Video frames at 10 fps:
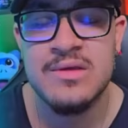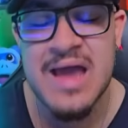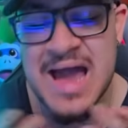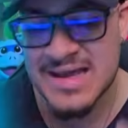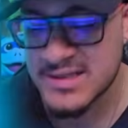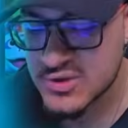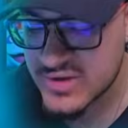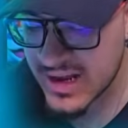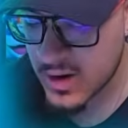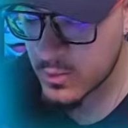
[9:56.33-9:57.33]
Adding to
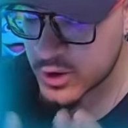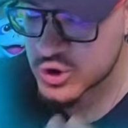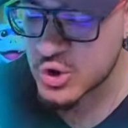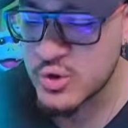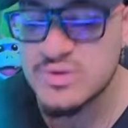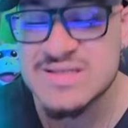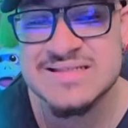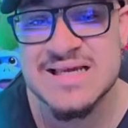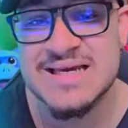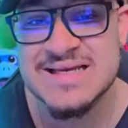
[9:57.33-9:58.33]
that, I want to show you the
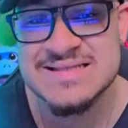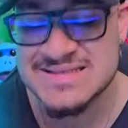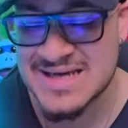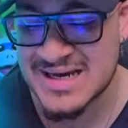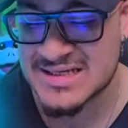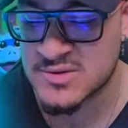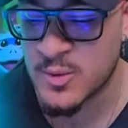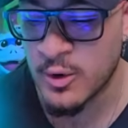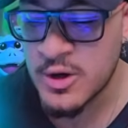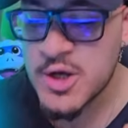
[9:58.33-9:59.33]
second attack as
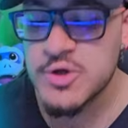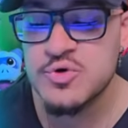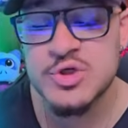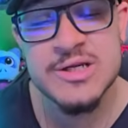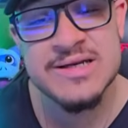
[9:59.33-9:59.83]
well. Usually